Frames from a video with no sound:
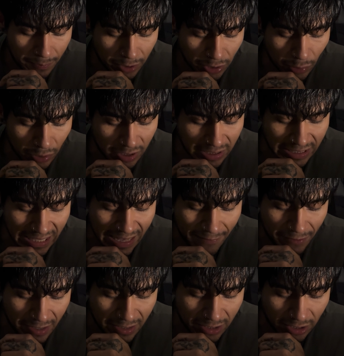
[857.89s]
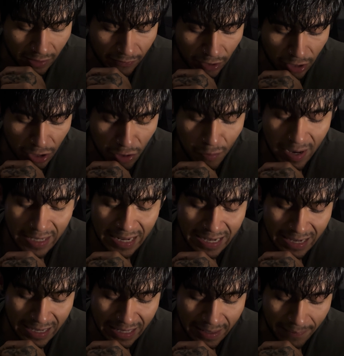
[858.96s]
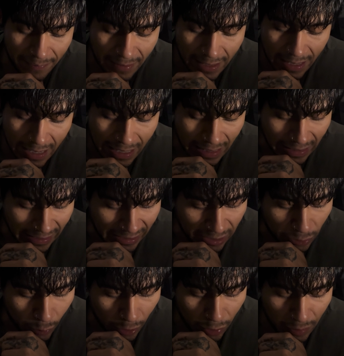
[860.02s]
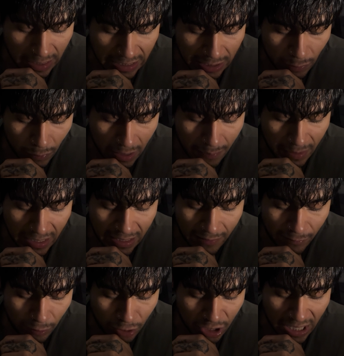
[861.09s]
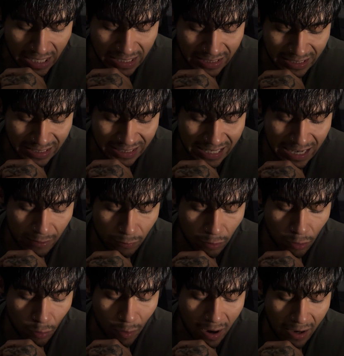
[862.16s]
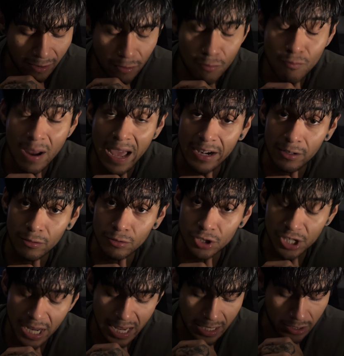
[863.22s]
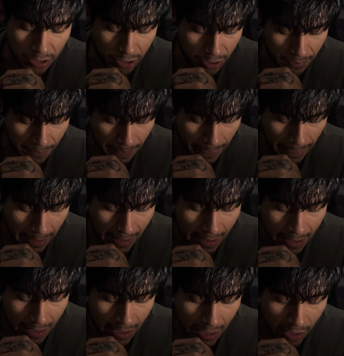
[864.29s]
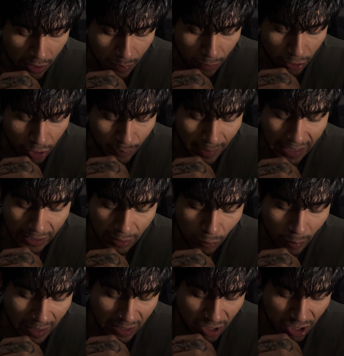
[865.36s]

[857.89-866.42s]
so does the evidence of your new identity. This is one reason why meaningful change does not require radical change. The most practical way to